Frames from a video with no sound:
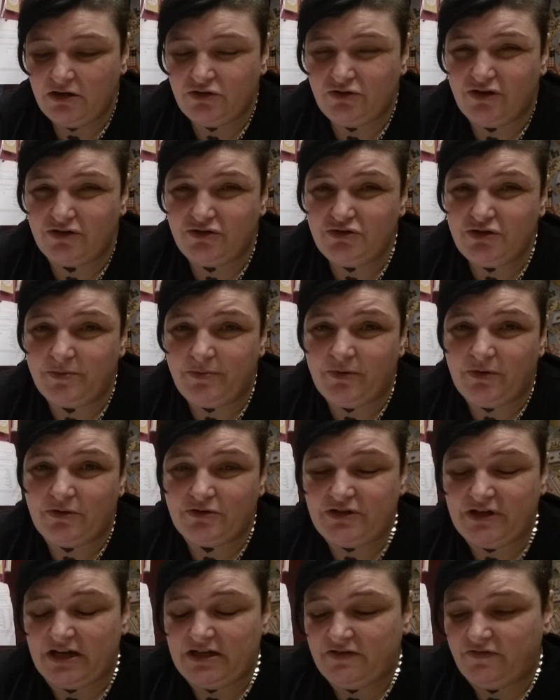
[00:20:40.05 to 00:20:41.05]
So I do
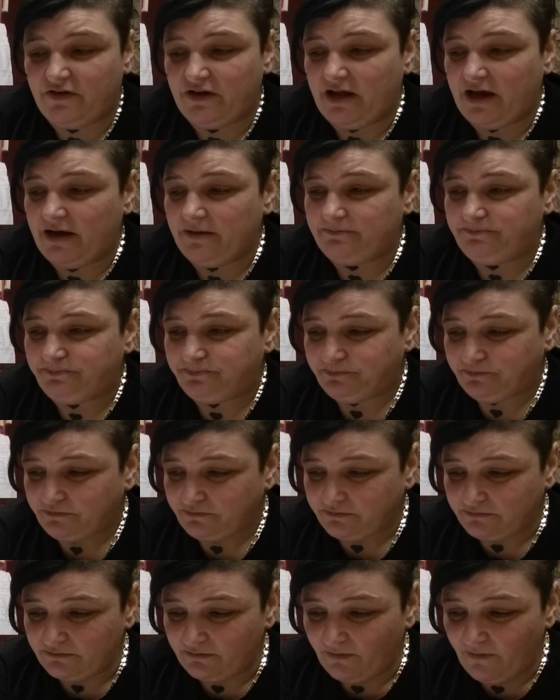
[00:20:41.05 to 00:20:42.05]
apologise for that.
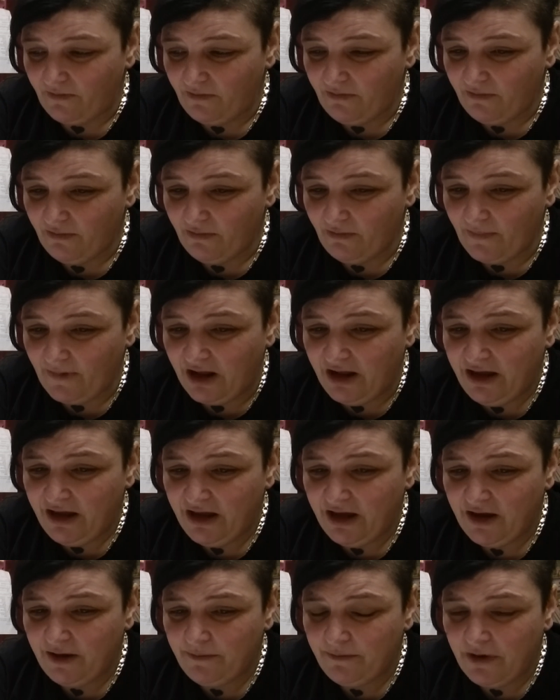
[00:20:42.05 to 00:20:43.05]

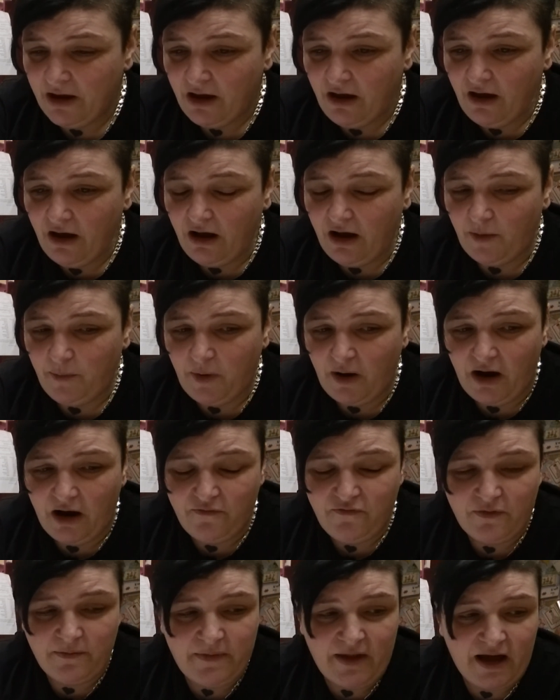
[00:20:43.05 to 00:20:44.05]
Um,
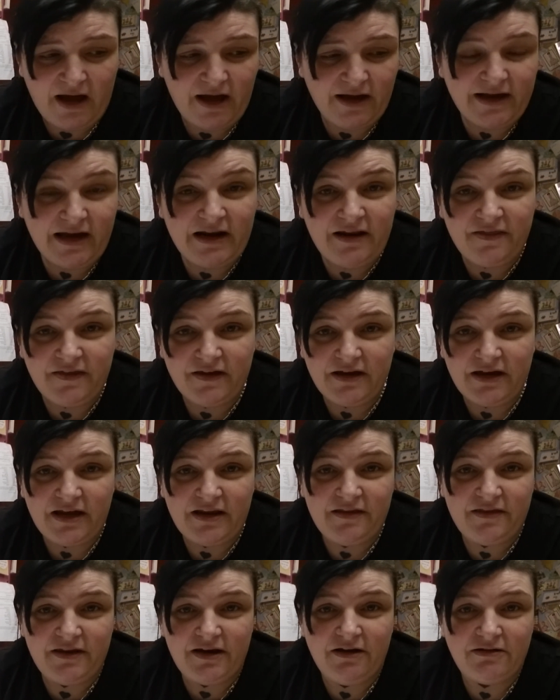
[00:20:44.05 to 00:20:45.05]
apart from that, I can't think
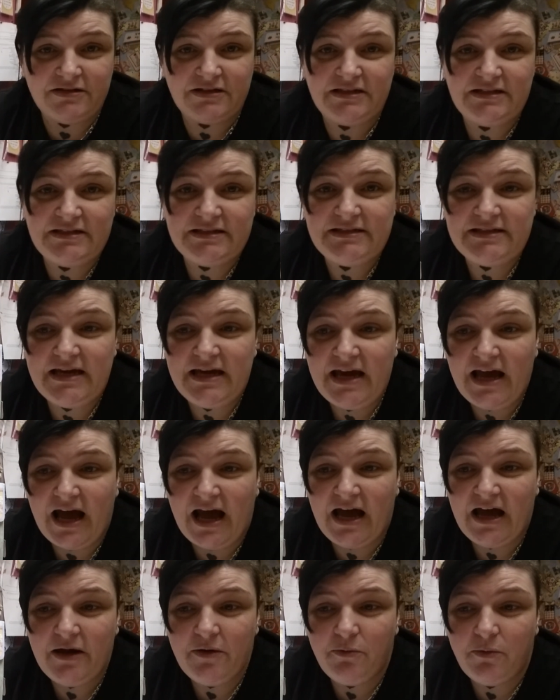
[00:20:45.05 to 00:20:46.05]
anything else I need to say.
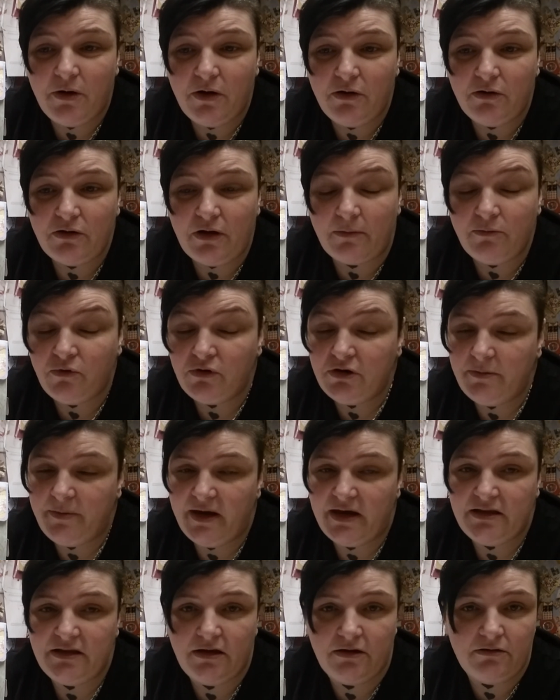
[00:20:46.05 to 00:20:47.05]
I will. I'm going to
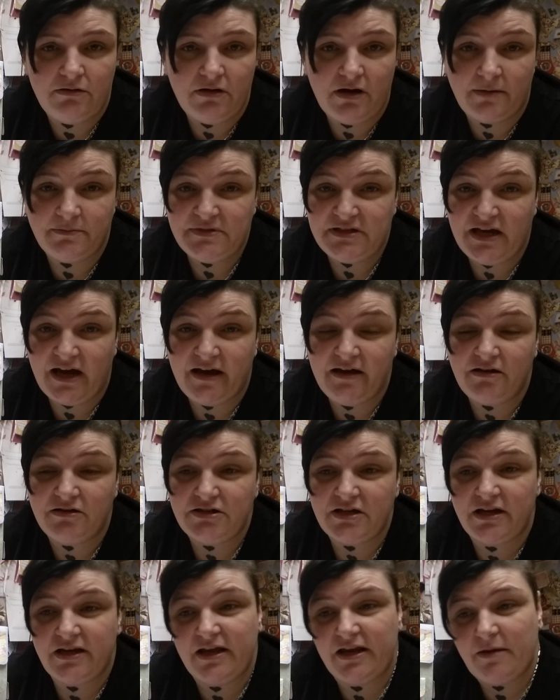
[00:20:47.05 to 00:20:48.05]
bed now. I'm
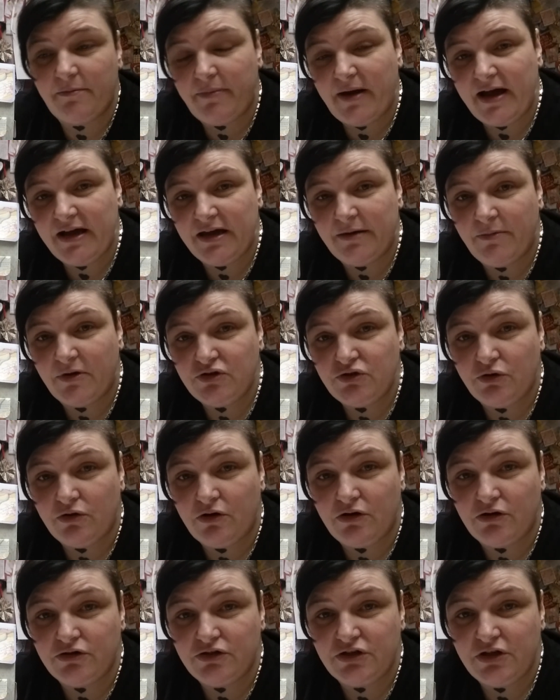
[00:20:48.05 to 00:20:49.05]
tired, and then I'm back at my
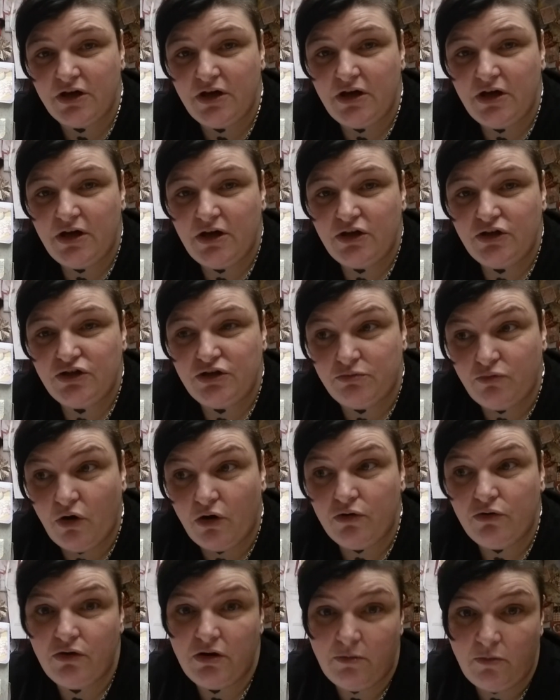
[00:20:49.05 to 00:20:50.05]
daughter's
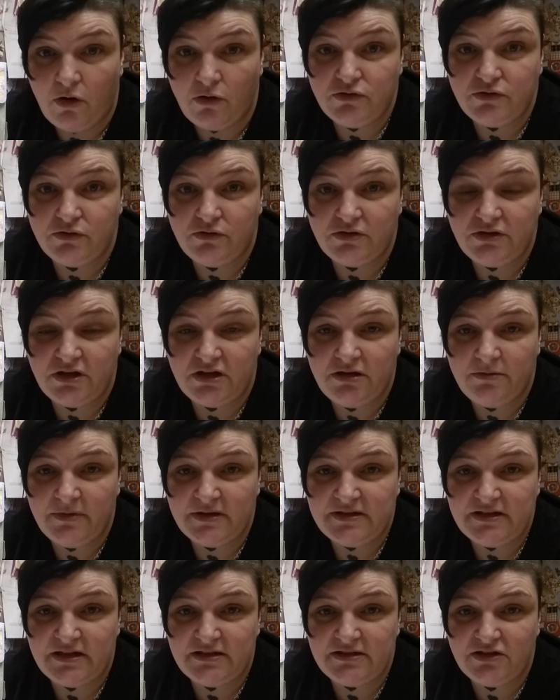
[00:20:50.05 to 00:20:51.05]
tomorrow, and I'm also going down to my
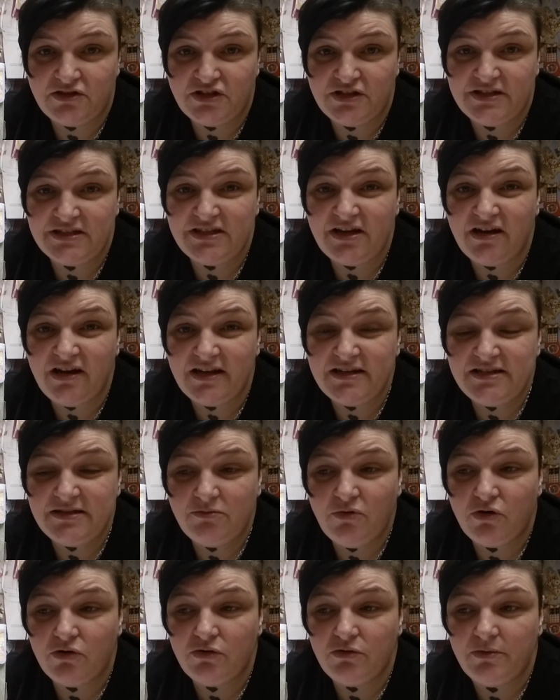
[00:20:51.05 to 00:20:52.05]
sister's in Stirling
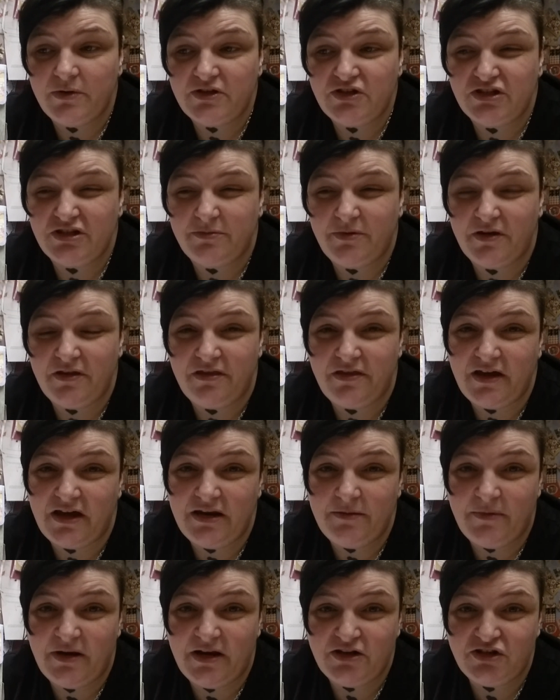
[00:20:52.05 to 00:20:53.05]
tomorrow, which is about
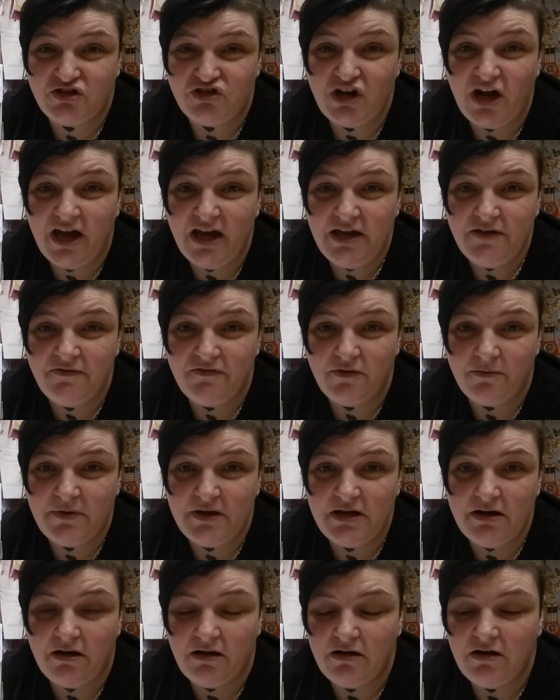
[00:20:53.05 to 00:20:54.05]
30 minutes drive from
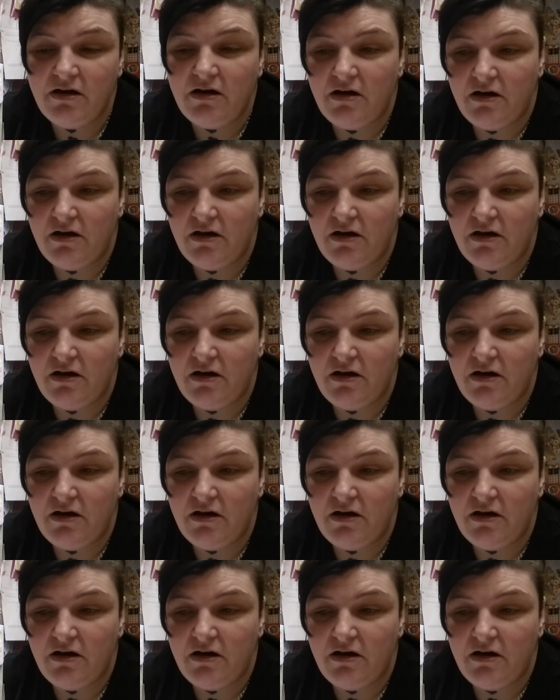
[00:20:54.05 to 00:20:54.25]
here